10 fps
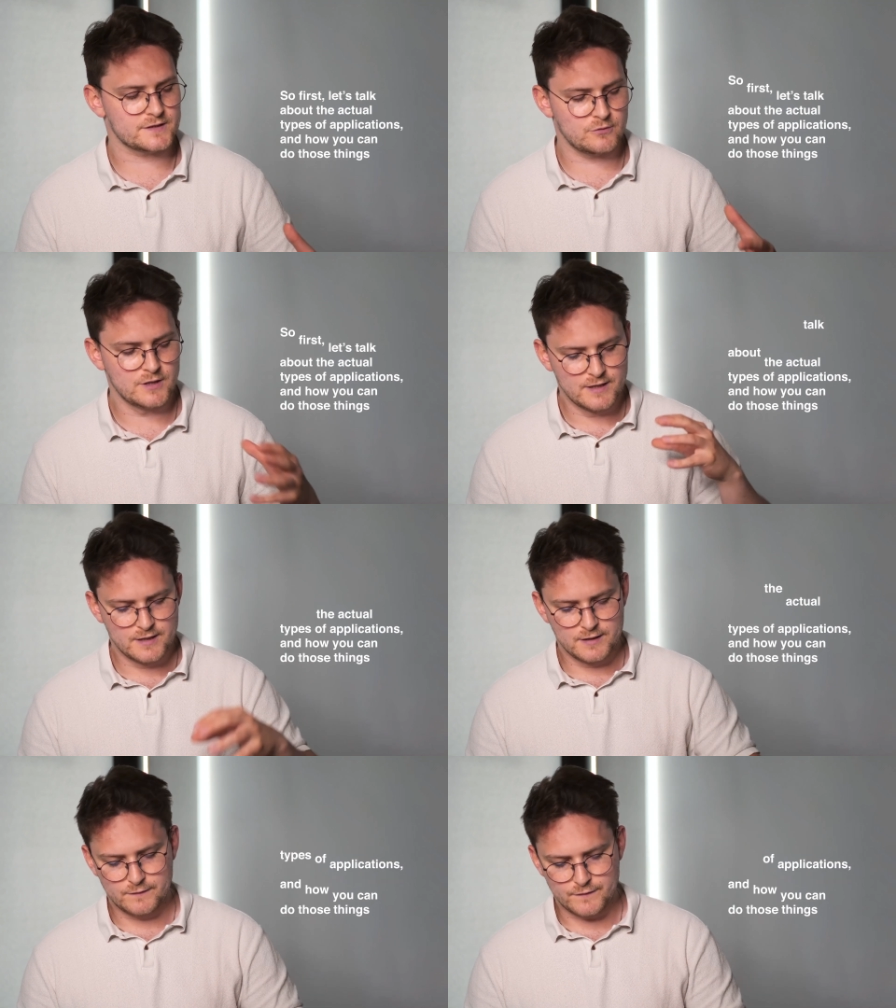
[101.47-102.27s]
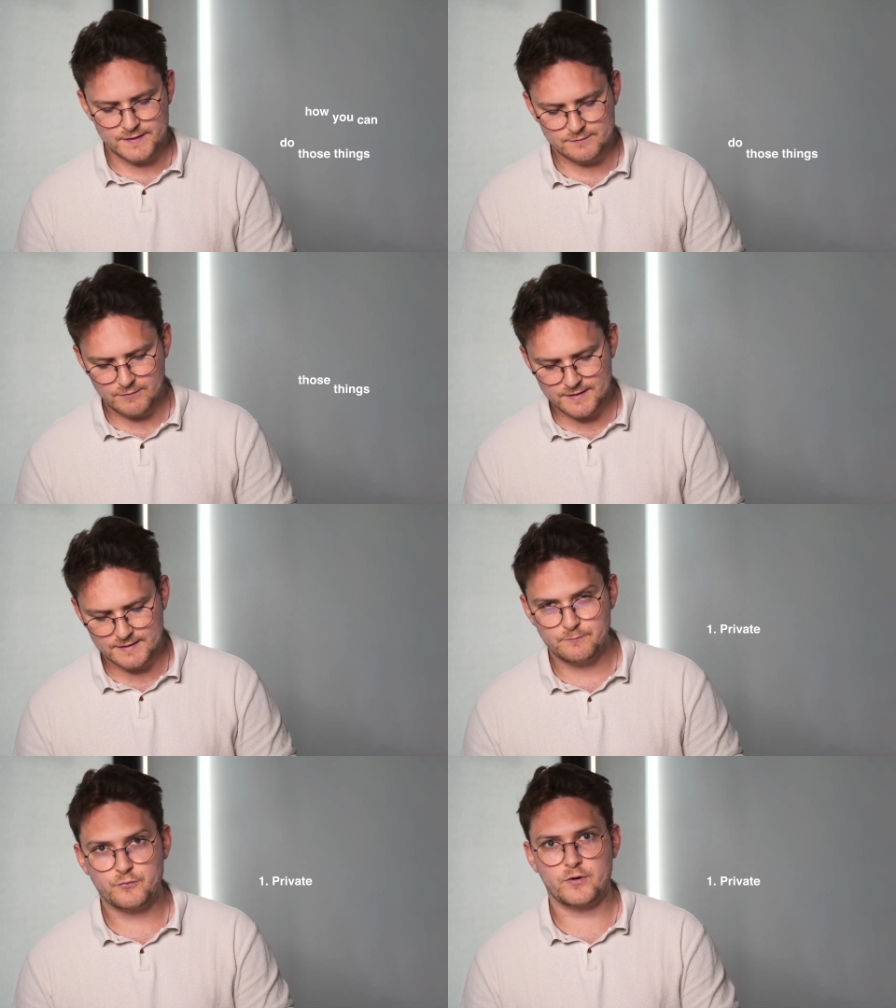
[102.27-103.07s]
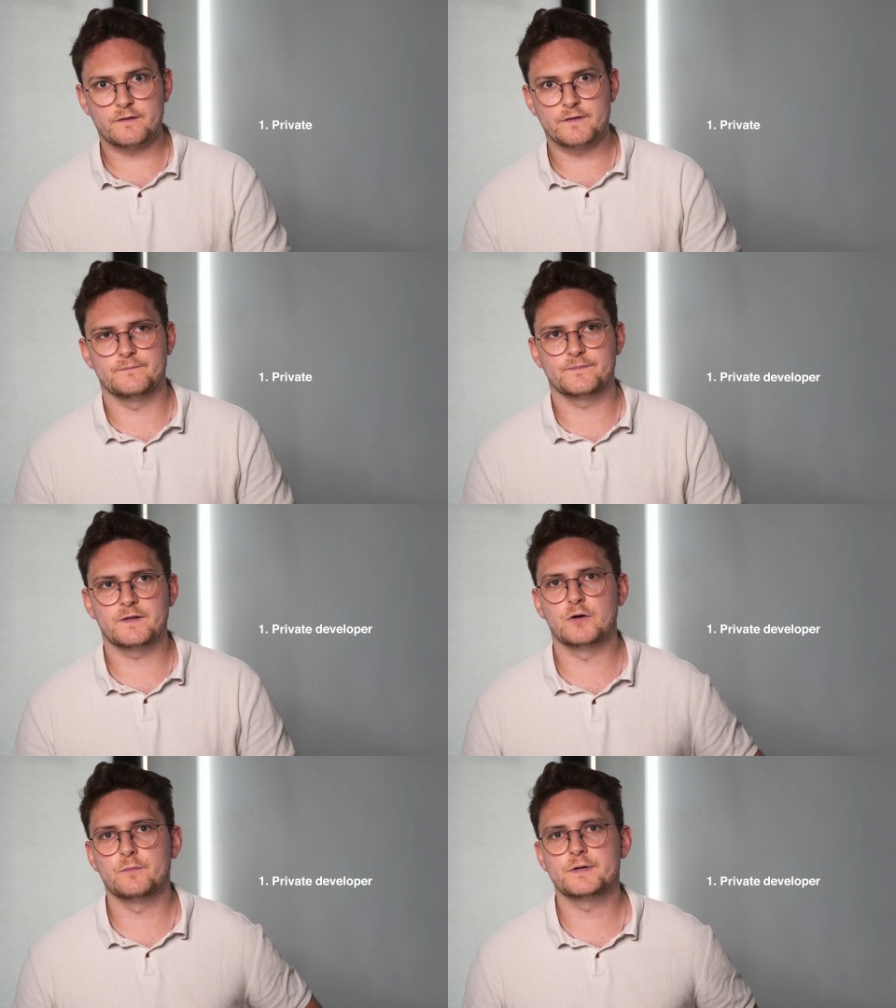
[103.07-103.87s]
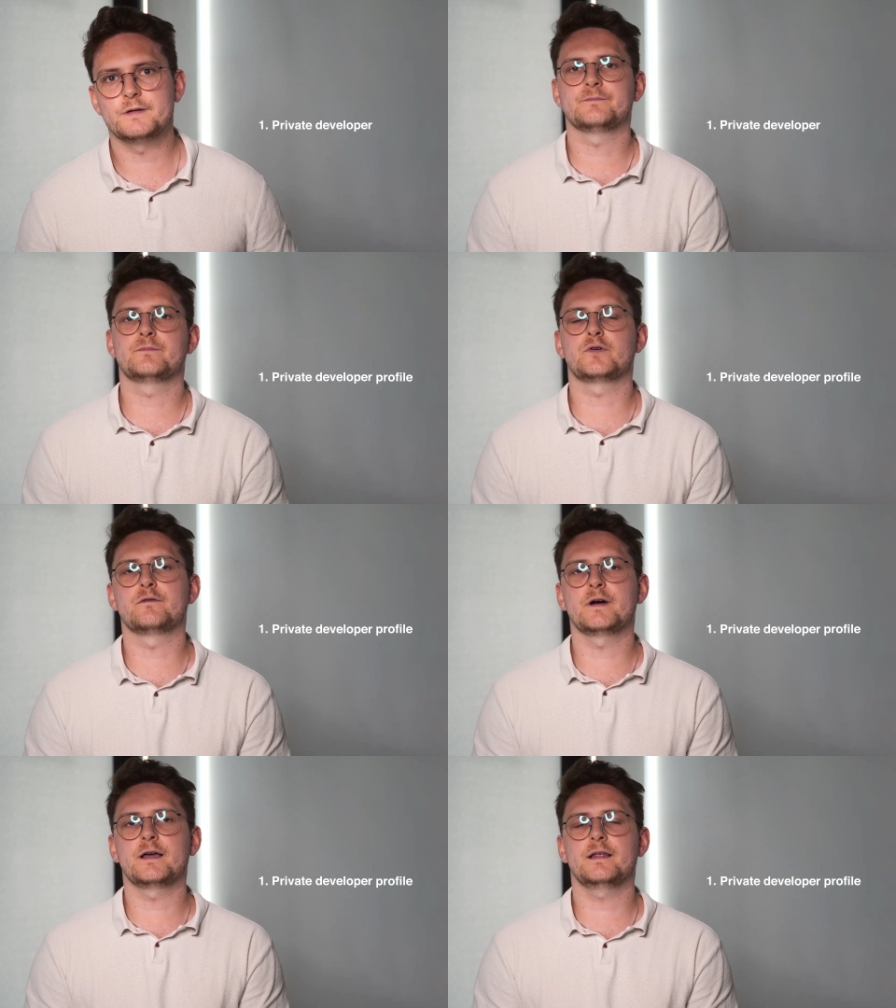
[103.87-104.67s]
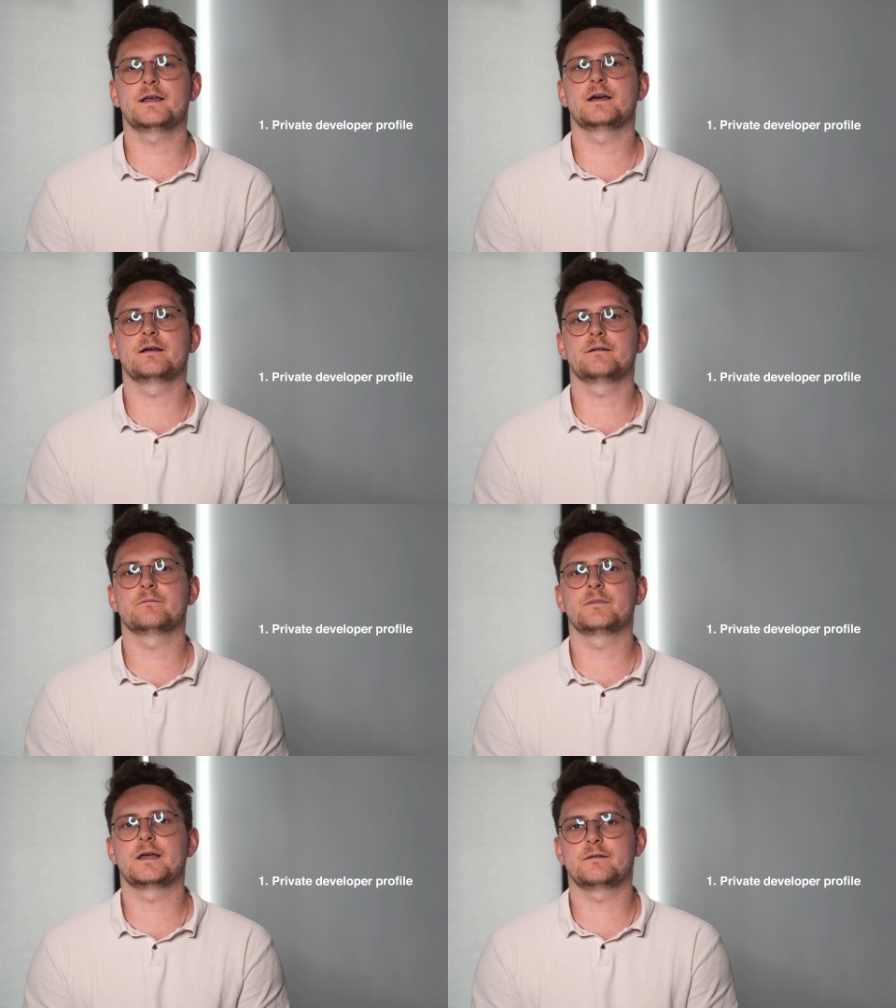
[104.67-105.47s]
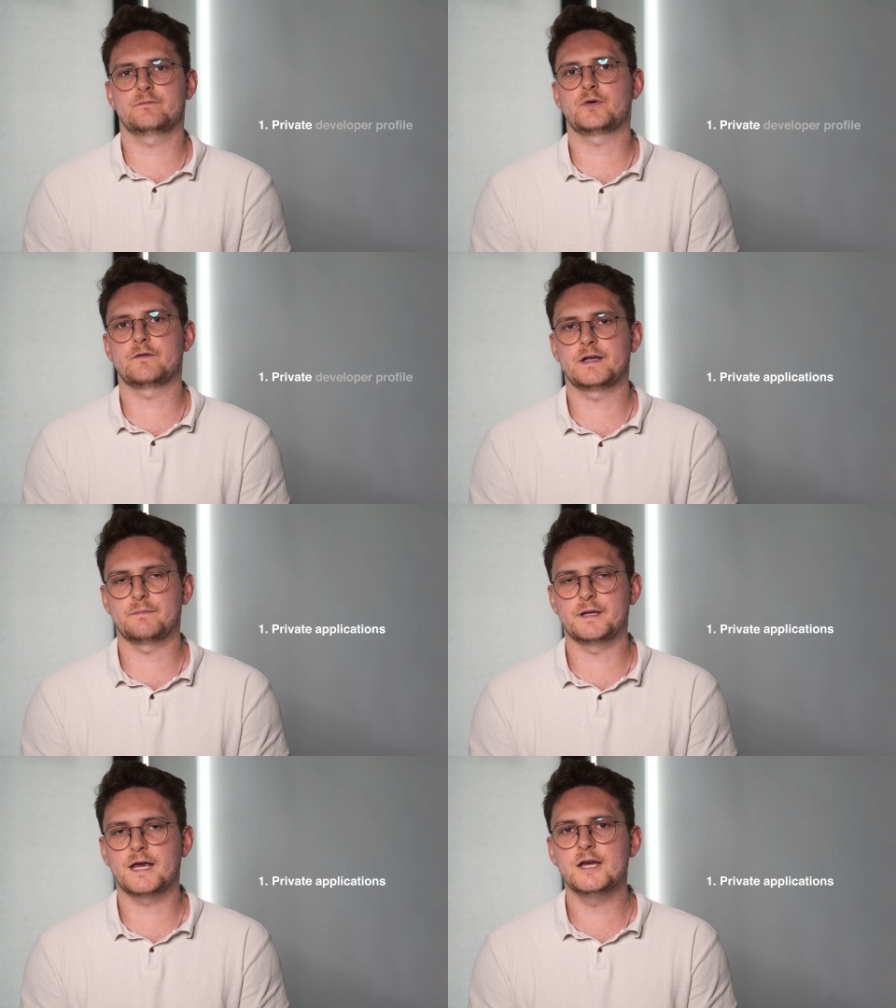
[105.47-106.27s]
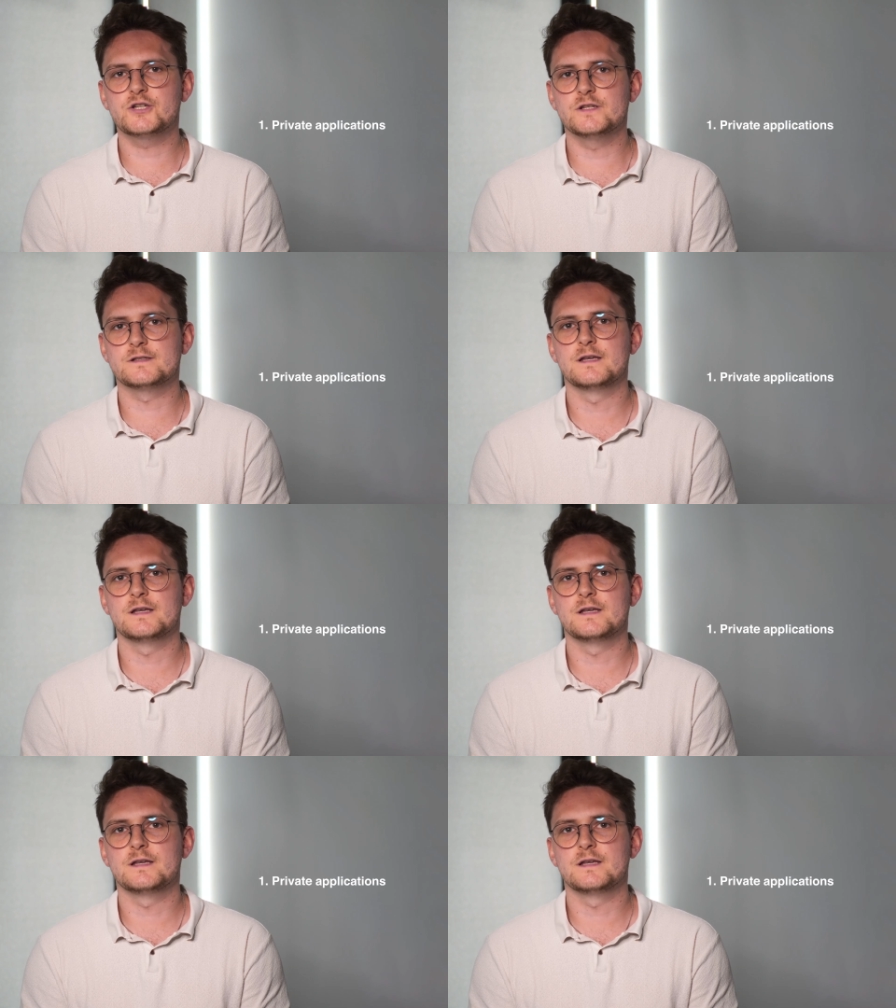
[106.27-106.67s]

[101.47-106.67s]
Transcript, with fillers: So first one is the private developer profile um, and private applications.